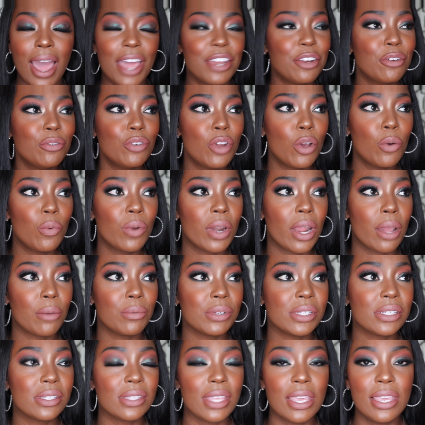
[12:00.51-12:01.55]
I don't know what I
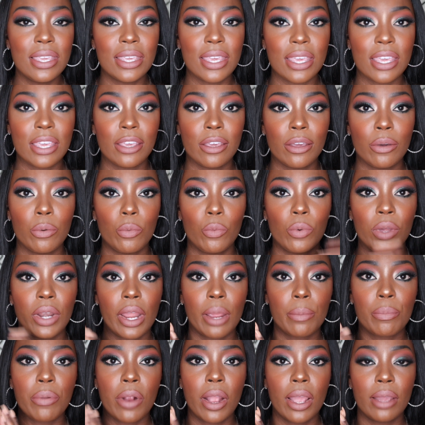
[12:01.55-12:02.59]
was thinking when
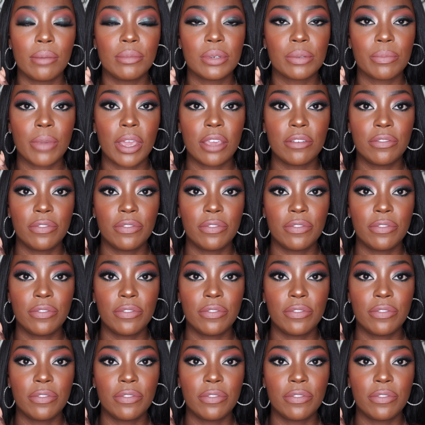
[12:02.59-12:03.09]
I primed my